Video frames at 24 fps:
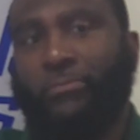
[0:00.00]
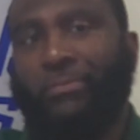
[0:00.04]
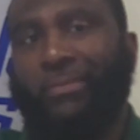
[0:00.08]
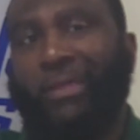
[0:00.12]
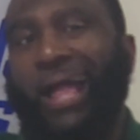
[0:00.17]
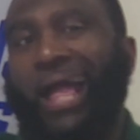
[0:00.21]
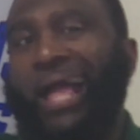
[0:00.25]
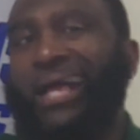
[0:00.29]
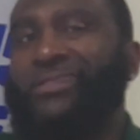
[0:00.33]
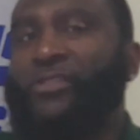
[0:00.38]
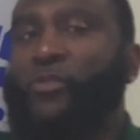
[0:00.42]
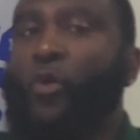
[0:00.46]

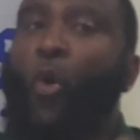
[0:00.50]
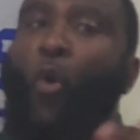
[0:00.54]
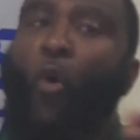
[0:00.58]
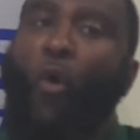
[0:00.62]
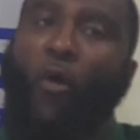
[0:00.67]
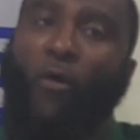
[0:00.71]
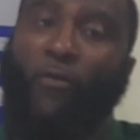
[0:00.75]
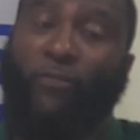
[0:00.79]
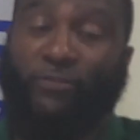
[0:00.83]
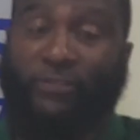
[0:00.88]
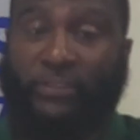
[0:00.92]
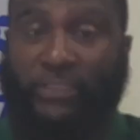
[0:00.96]
as
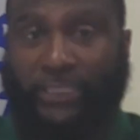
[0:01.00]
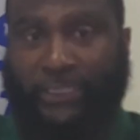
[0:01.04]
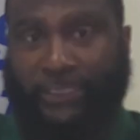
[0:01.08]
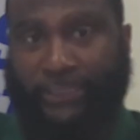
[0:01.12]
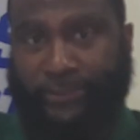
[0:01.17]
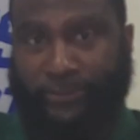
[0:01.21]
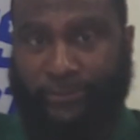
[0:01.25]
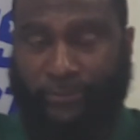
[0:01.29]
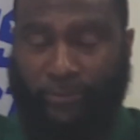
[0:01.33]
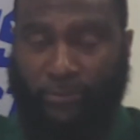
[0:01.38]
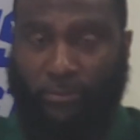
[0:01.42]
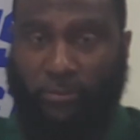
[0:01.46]

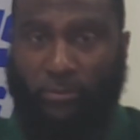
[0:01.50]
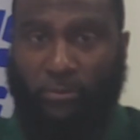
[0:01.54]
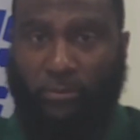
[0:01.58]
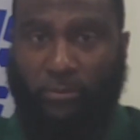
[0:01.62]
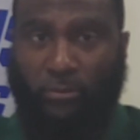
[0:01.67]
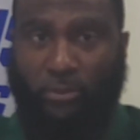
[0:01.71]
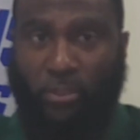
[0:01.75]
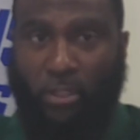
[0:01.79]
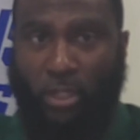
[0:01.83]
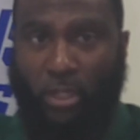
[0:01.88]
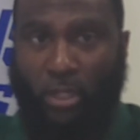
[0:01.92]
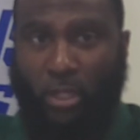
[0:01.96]
often.
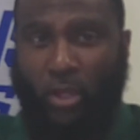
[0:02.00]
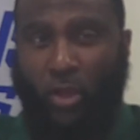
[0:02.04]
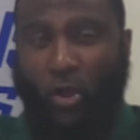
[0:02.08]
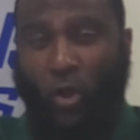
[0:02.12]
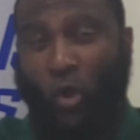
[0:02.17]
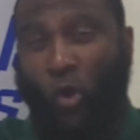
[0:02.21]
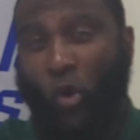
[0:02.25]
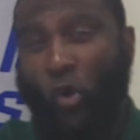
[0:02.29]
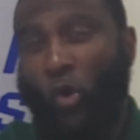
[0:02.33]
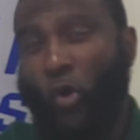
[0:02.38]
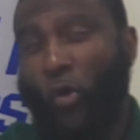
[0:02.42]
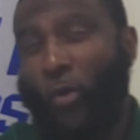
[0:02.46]

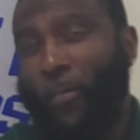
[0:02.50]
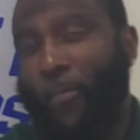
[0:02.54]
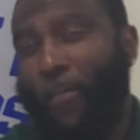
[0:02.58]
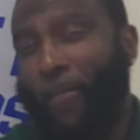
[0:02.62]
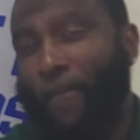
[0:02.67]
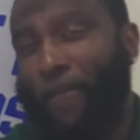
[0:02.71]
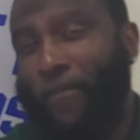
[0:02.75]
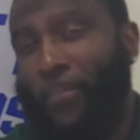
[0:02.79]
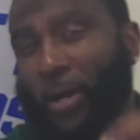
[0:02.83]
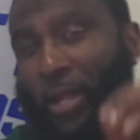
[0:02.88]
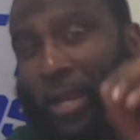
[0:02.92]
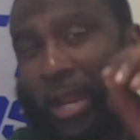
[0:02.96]

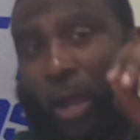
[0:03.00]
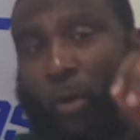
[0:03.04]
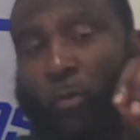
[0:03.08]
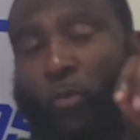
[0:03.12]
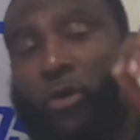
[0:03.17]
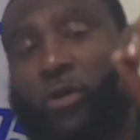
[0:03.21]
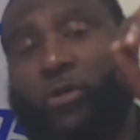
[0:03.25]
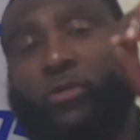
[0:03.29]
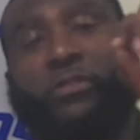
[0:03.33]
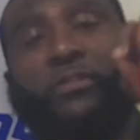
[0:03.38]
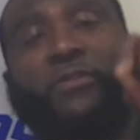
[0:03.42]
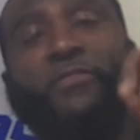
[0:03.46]
But I
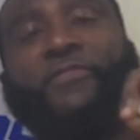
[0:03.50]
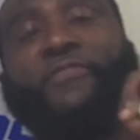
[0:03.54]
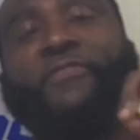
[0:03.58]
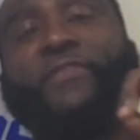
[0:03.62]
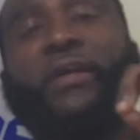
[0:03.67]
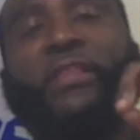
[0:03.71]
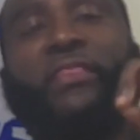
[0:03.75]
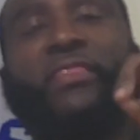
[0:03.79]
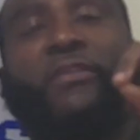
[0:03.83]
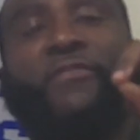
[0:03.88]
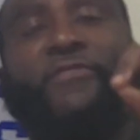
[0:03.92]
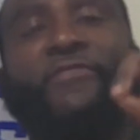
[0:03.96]
will defend the